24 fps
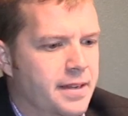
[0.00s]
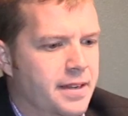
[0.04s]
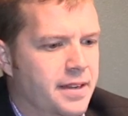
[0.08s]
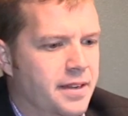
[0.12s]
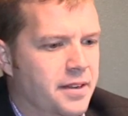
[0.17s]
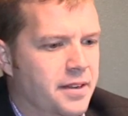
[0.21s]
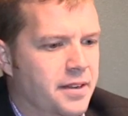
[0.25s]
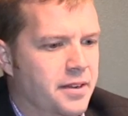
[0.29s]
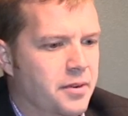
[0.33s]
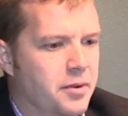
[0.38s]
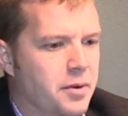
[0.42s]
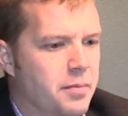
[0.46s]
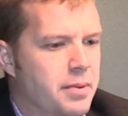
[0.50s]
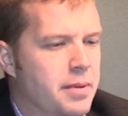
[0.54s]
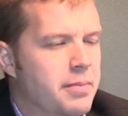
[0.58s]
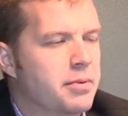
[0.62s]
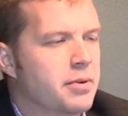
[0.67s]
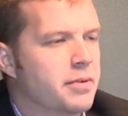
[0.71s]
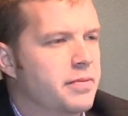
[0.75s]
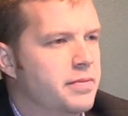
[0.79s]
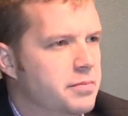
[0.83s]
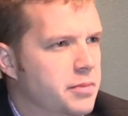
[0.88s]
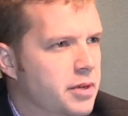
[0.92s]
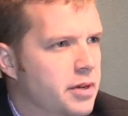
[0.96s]
what people
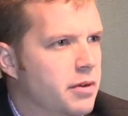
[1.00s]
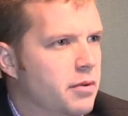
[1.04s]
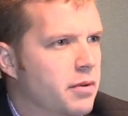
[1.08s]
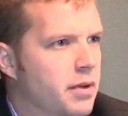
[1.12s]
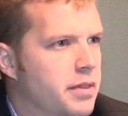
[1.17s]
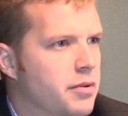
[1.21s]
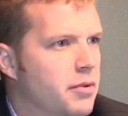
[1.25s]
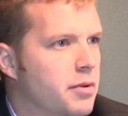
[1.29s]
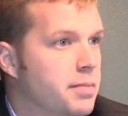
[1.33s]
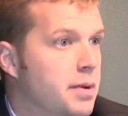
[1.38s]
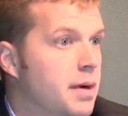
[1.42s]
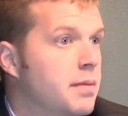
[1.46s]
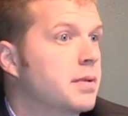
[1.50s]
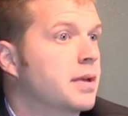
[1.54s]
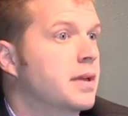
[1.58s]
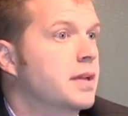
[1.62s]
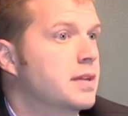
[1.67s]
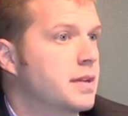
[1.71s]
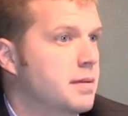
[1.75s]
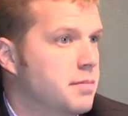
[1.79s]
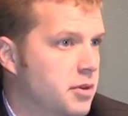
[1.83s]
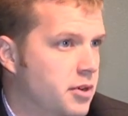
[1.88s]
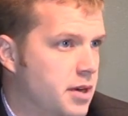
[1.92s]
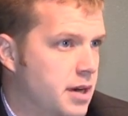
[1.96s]
are familiar with, the Republican
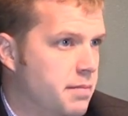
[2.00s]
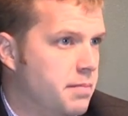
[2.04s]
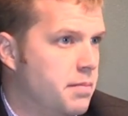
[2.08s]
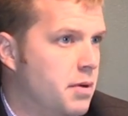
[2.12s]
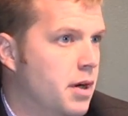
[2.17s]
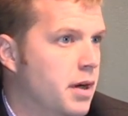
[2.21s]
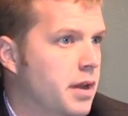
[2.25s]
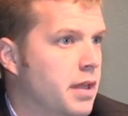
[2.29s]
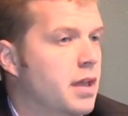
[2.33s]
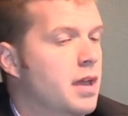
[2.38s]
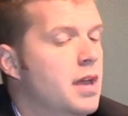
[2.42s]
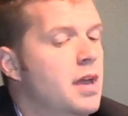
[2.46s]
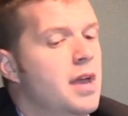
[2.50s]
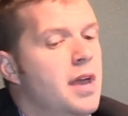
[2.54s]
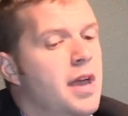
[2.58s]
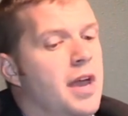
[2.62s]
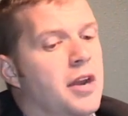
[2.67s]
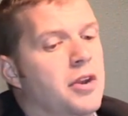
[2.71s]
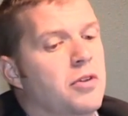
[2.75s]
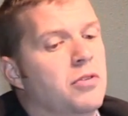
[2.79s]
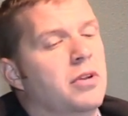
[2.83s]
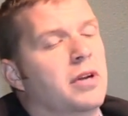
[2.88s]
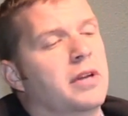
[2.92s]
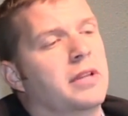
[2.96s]
Democrat Party,
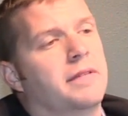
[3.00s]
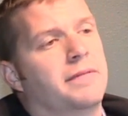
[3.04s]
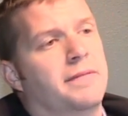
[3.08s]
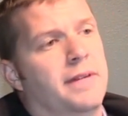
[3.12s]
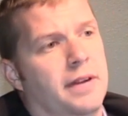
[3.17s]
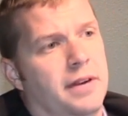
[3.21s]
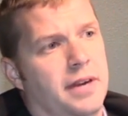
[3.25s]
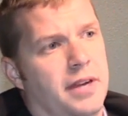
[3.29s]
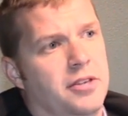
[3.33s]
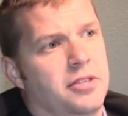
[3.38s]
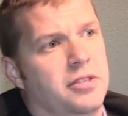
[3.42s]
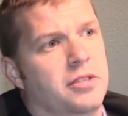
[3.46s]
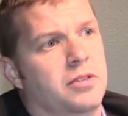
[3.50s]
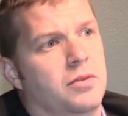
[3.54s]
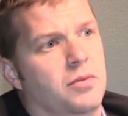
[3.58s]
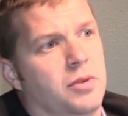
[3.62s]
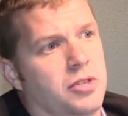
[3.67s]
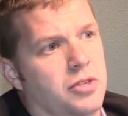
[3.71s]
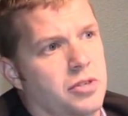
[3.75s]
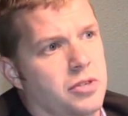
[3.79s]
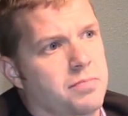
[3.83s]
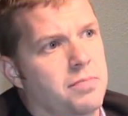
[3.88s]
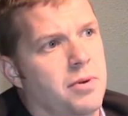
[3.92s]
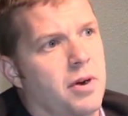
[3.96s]
and you look at the foundations of
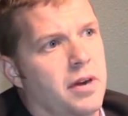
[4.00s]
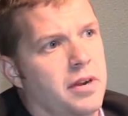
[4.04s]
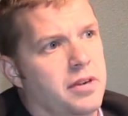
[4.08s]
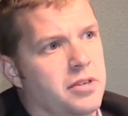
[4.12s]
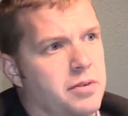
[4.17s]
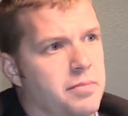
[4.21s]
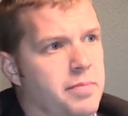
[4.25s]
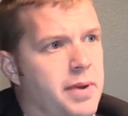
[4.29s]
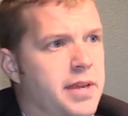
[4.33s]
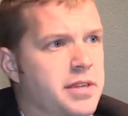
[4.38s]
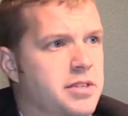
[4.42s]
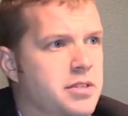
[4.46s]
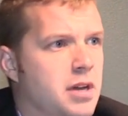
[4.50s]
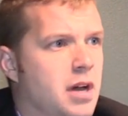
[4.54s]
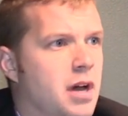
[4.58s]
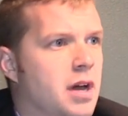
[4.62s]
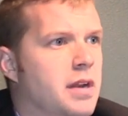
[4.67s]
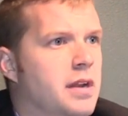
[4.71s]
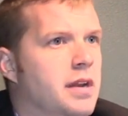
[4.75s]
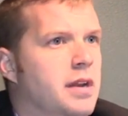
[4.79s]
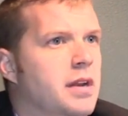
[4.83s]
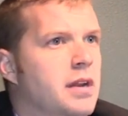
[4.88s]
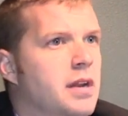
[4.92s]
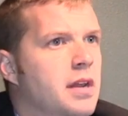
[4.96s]
which those parties are based
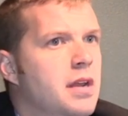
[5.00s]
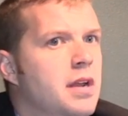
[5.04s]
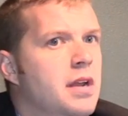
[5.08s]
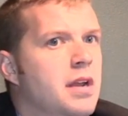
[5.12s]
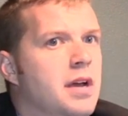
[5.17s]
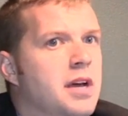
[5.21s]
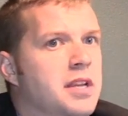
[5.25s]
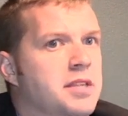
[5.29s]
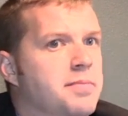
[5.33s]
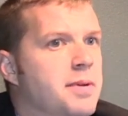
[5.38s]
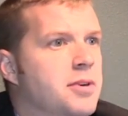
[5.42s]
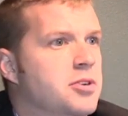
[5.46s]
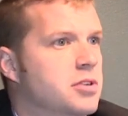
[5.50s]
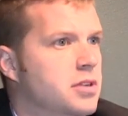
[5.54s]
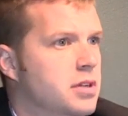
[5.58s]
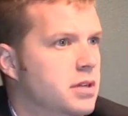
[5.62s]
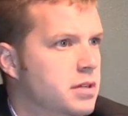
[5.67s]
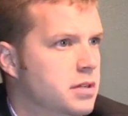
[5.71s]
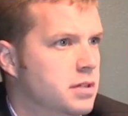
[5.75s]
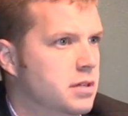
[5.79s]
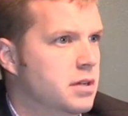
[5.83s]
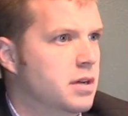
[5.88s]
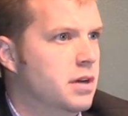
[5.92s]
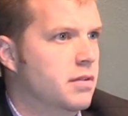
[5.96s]
on, and especially
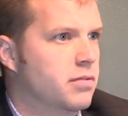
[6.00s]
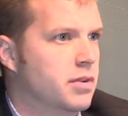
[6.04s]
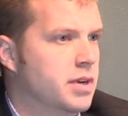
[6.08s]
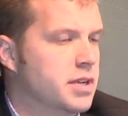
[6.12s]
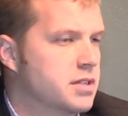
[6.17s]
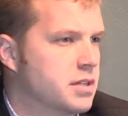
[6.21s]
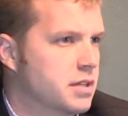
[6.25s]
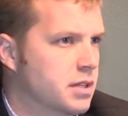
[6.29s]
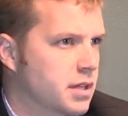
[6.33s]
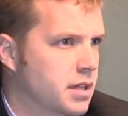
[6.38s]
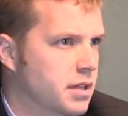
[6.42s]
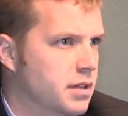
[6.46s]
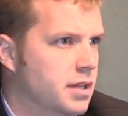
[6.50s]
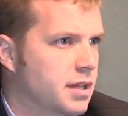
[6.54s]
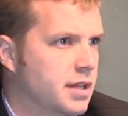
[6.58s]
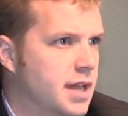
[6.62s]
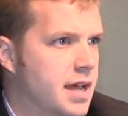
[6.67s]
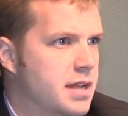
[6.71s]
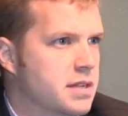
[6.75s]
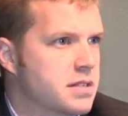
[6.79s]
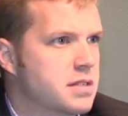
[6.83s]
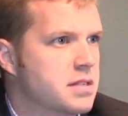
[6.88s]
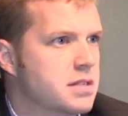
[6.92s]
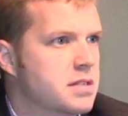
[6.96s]
of recently in the
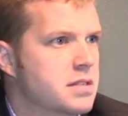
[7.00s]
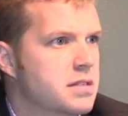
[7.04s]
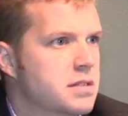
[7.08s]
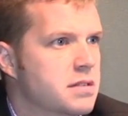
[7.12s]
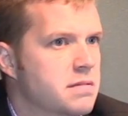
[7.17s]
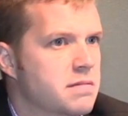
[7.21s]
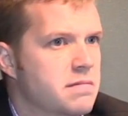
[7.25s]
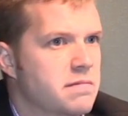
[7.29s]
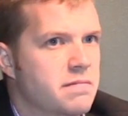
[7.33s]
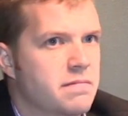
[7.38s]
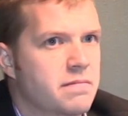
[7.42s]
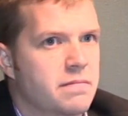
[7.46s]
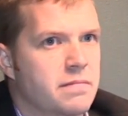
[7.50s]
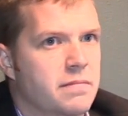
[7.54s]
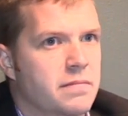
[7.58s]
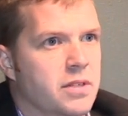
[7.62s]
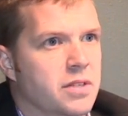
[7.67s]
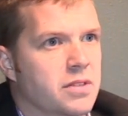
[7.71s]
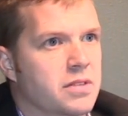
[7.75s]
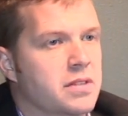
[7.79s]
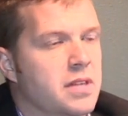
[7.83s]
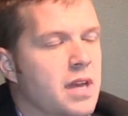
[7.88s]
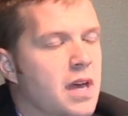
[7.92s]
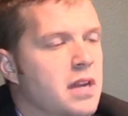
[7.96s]
last
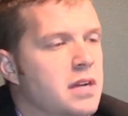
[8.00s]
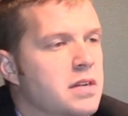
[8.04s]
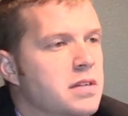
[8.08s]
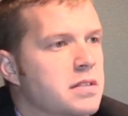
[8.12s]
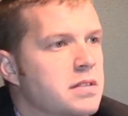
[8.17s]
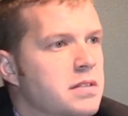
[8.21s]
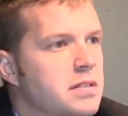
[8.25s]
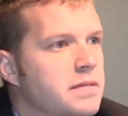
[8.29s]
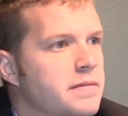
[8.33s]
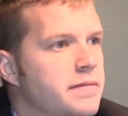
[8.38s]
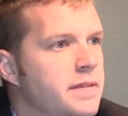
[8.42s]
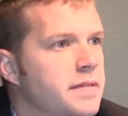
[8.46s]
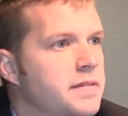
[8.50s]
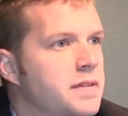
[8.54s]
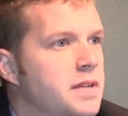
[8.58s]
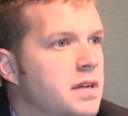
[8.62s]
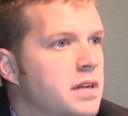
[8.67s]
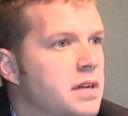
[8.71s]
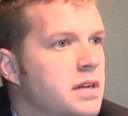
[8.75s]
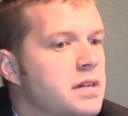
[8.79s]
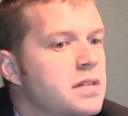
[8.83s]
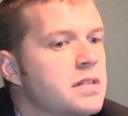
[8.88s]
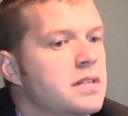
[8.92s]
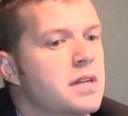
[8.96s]
10, 15
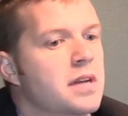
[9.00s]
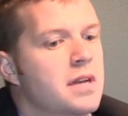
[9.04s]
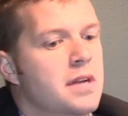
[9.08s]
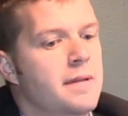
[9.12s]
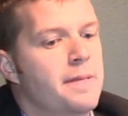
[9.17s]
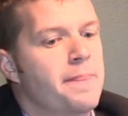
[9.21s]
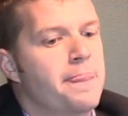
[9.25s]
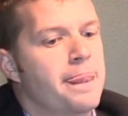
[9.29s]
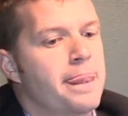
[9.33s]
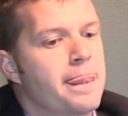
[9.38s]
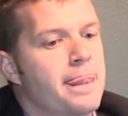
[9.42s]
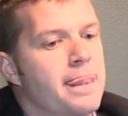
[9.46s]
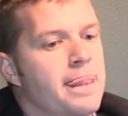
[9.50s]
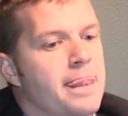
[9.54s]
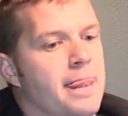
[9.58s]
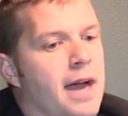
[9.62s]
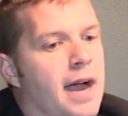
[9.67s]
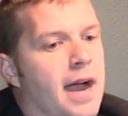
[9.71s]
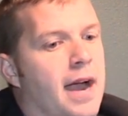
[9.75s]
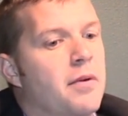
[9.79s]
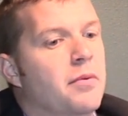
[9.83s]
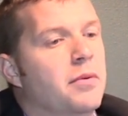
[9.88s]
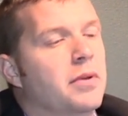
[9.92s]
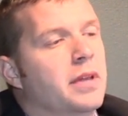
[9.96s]
years,
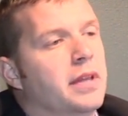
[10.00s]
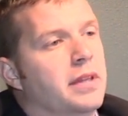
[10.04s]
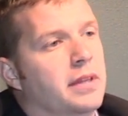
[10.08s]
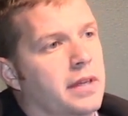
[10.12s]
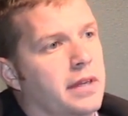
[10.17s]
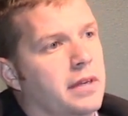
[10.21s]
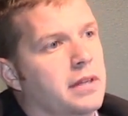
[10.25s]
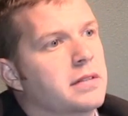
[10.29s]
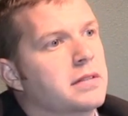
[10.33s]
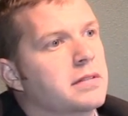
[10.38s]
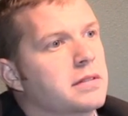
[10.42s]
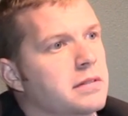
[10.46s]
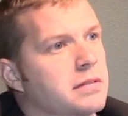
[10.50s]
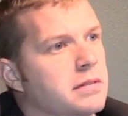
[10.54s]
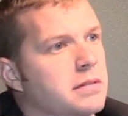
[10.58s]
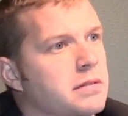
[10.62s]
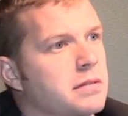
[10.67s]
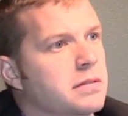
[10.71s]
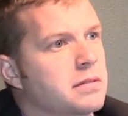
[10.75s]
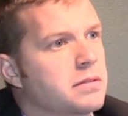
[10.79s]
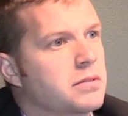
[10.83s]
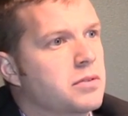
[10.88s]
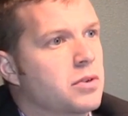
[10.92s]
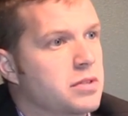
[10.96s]
I really lean
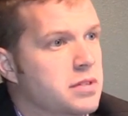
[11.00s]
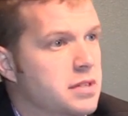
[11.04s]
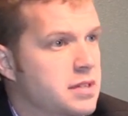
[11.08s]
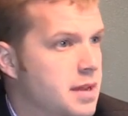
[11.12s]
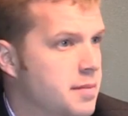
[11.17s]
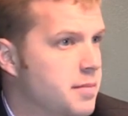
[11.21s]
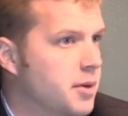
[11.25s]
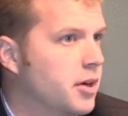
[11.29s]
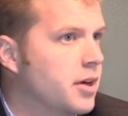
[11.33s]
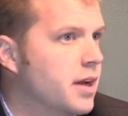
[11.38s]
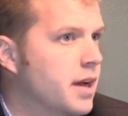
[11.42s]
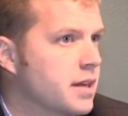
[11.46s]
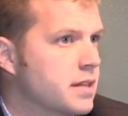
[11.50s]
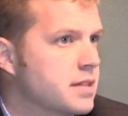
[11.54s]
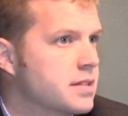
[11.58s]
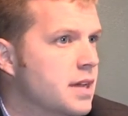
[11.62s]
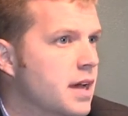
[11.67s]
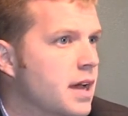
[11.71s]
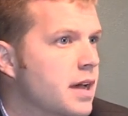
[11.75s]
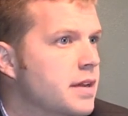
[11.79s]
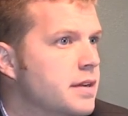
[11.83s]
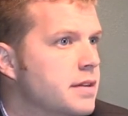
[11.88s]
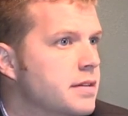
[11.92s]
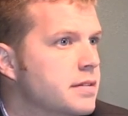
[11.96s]
towards the Democratic
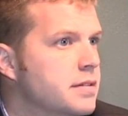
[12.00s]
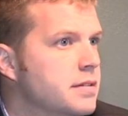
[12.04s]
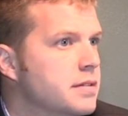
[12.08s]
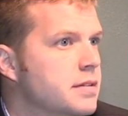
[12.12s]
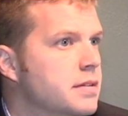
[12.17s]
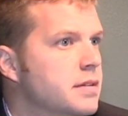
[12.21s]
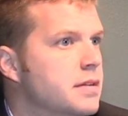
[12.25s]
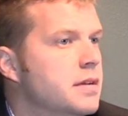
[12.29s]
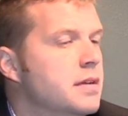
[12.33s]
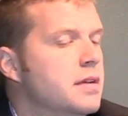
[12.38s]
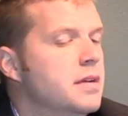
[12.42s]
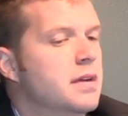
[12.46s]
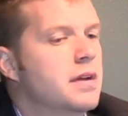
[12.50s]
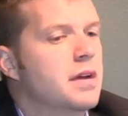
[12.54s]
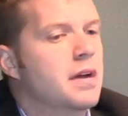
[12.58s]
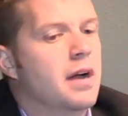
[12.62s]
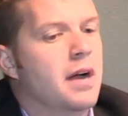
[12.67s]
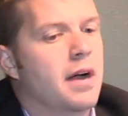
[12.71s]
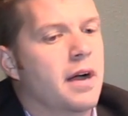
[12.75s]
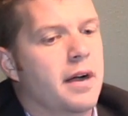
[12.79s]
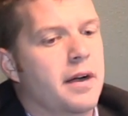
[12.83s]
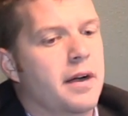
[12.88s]
side. Okay.